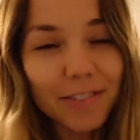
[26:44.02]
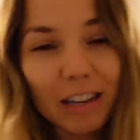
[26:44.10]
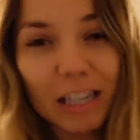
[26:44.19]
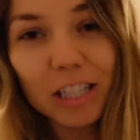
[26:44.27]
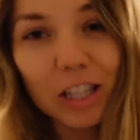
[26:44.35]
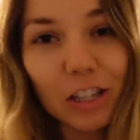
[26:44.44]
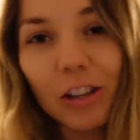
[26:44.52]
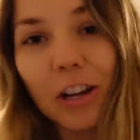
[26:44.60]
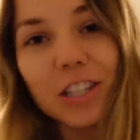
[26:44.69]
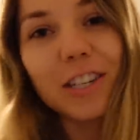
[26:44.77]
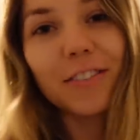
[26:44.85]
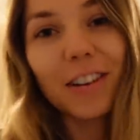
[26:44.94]
finished the
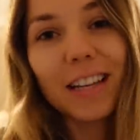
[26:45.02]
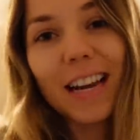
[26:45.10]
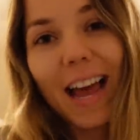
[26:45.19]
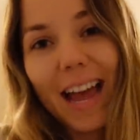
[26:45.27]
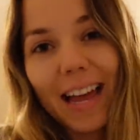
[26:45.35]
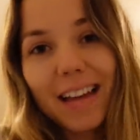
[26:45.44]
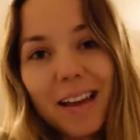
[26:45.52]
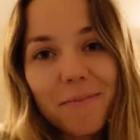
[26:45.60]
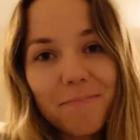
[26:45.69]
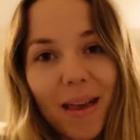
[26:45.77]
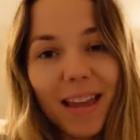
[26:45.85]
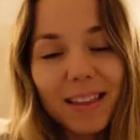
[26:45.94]
laundry for the day,
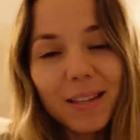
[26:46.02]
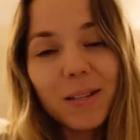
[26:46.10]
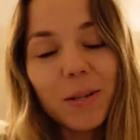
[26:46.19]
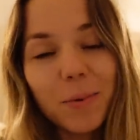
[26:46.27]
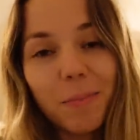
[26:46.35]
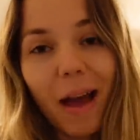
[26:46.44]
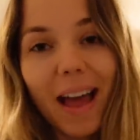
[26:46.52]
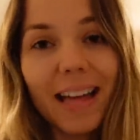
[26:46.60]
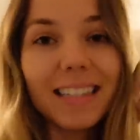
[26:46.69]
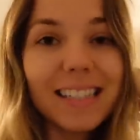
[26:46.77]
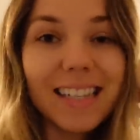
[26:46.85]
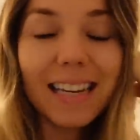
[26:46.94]
made the two beds,